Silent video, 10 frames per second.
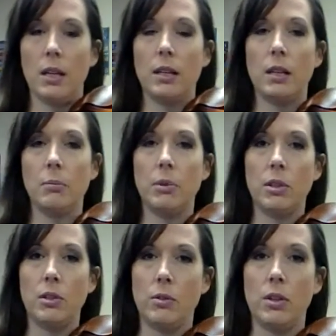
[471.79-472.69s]
and then I'm going
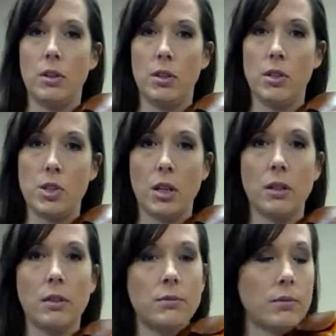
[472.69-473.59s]
to do it on
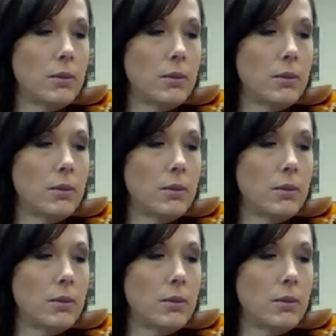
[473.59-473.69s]
cello.